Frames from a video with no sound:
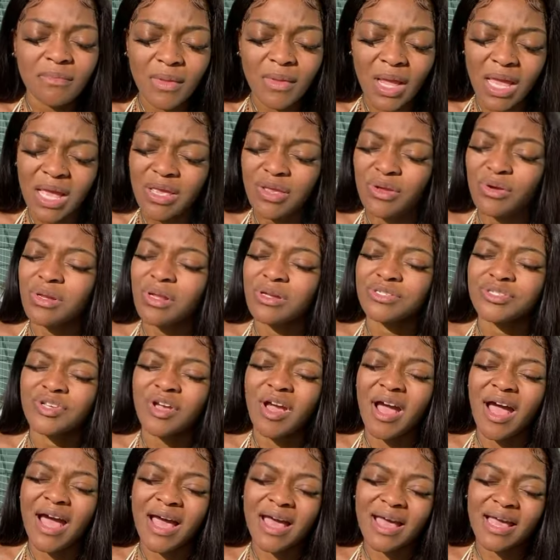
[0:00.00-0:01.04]
and you close your
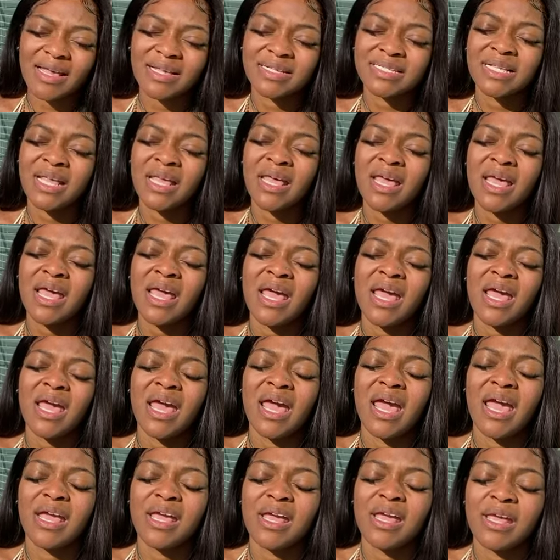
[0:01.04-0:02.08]
eyes
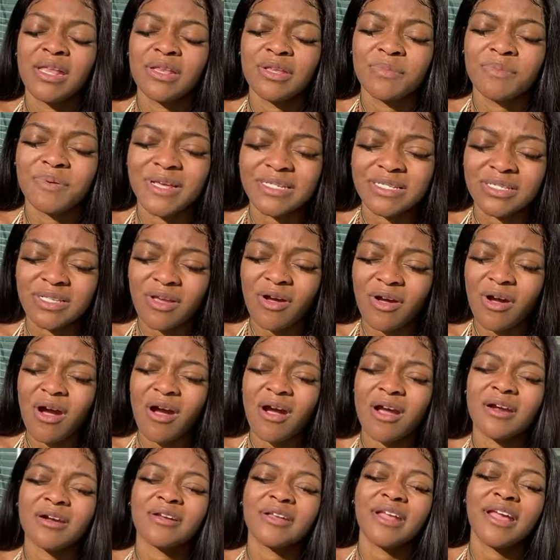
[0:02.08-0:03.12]
and you place your
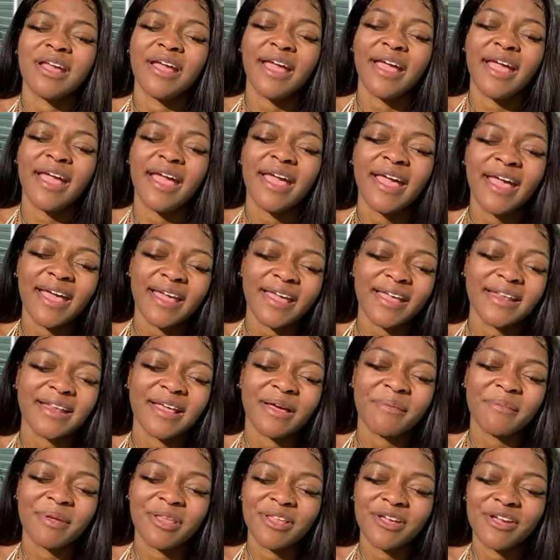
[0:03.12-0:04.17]
heart on your hand,
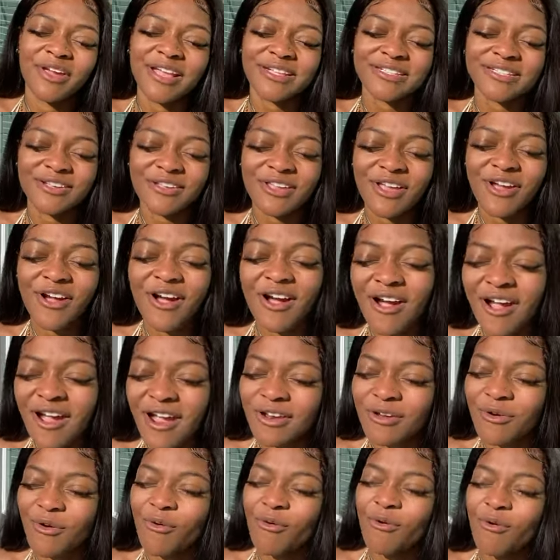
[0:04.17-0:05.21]
I mean your hands on your
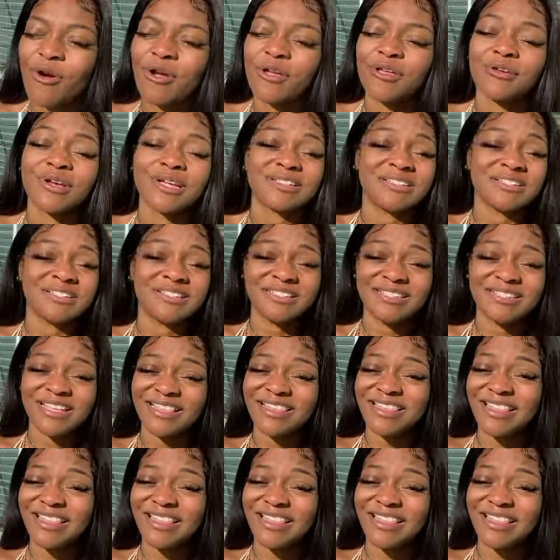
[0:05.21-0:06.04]
heart, or you can just sit